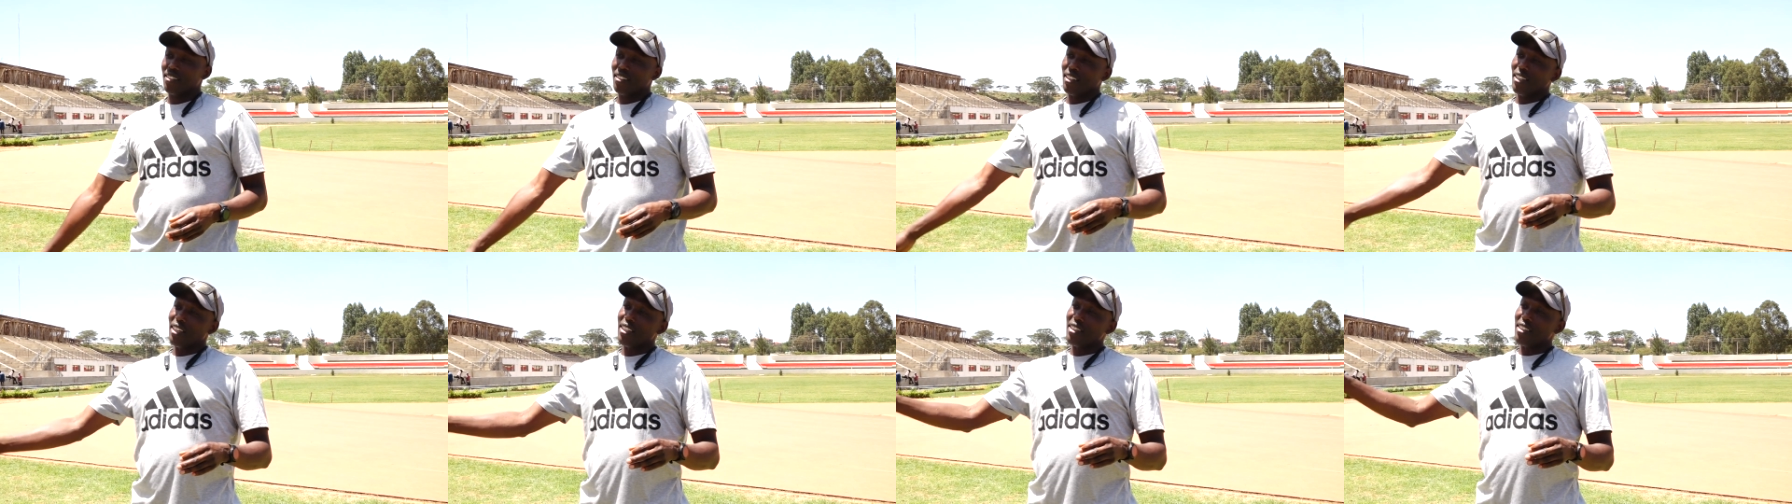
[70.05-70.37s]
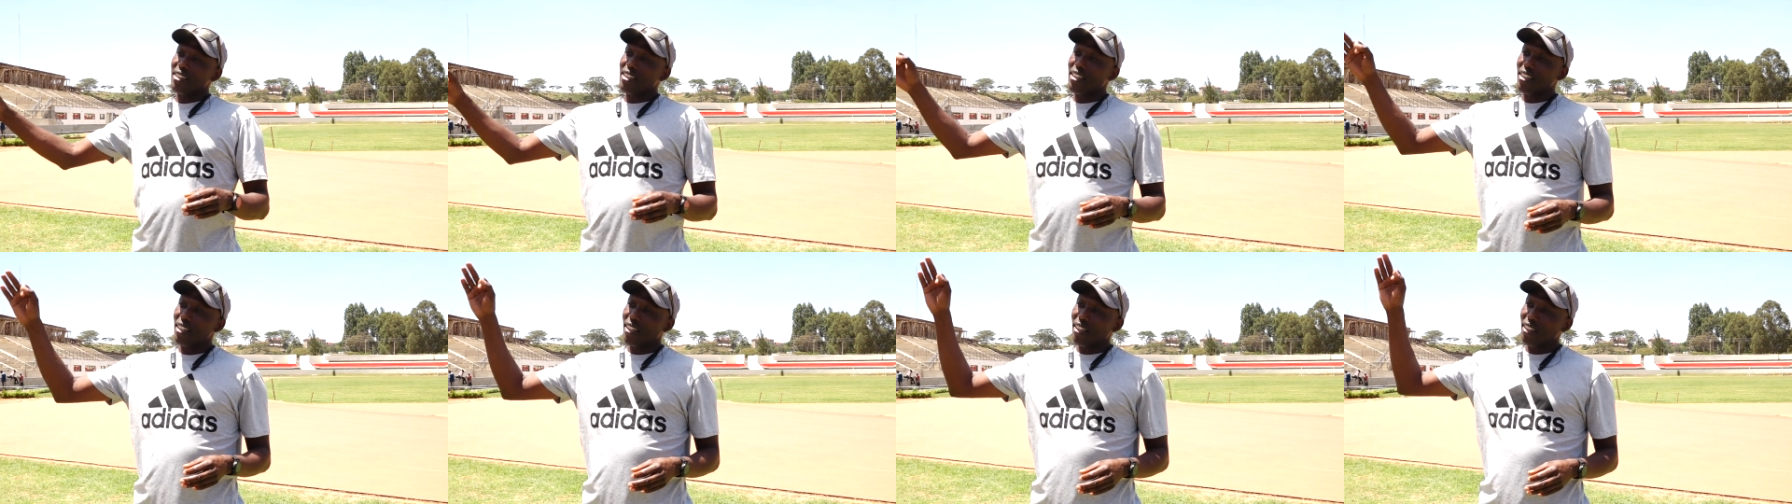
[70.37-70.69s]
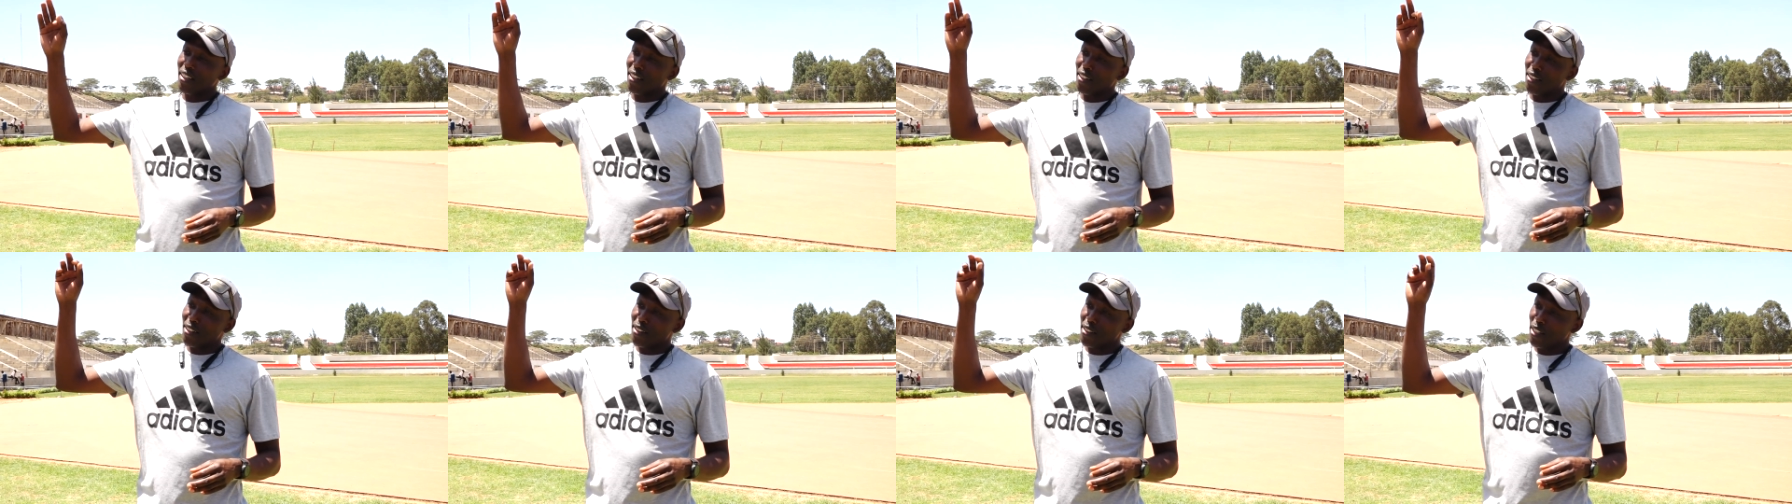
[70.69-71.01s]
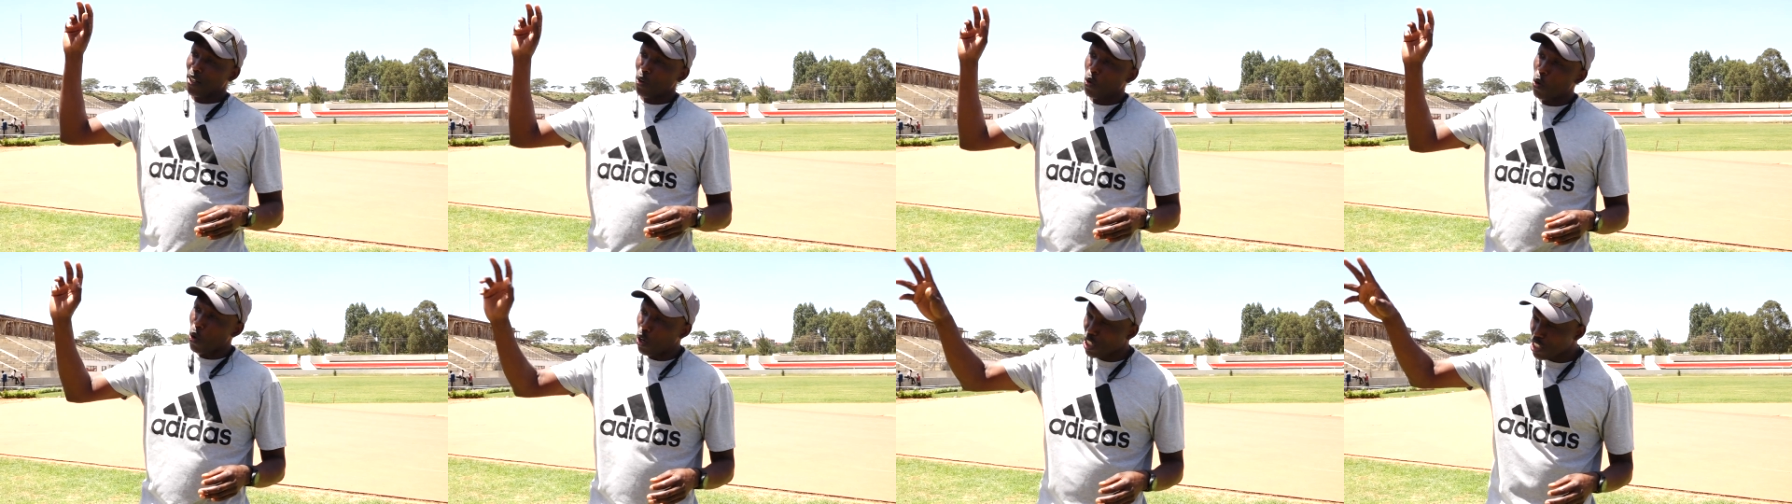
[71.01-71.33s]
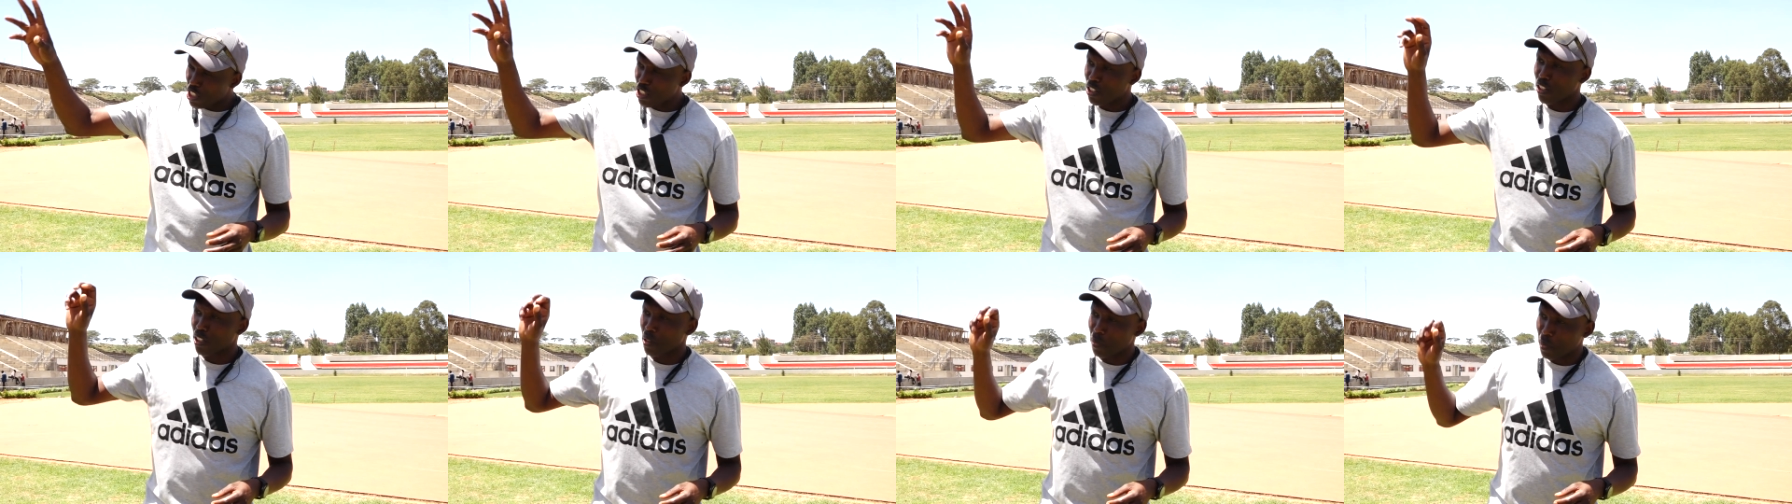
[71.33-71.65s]
And then the
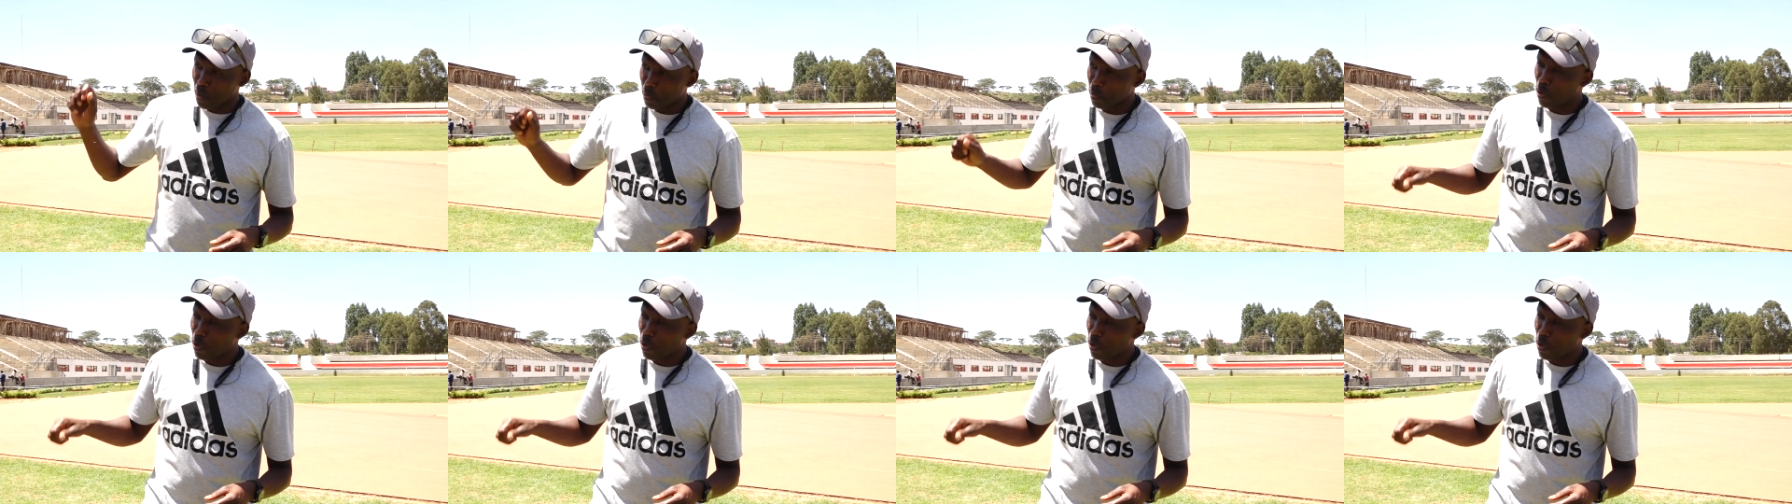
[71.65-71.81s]
questionable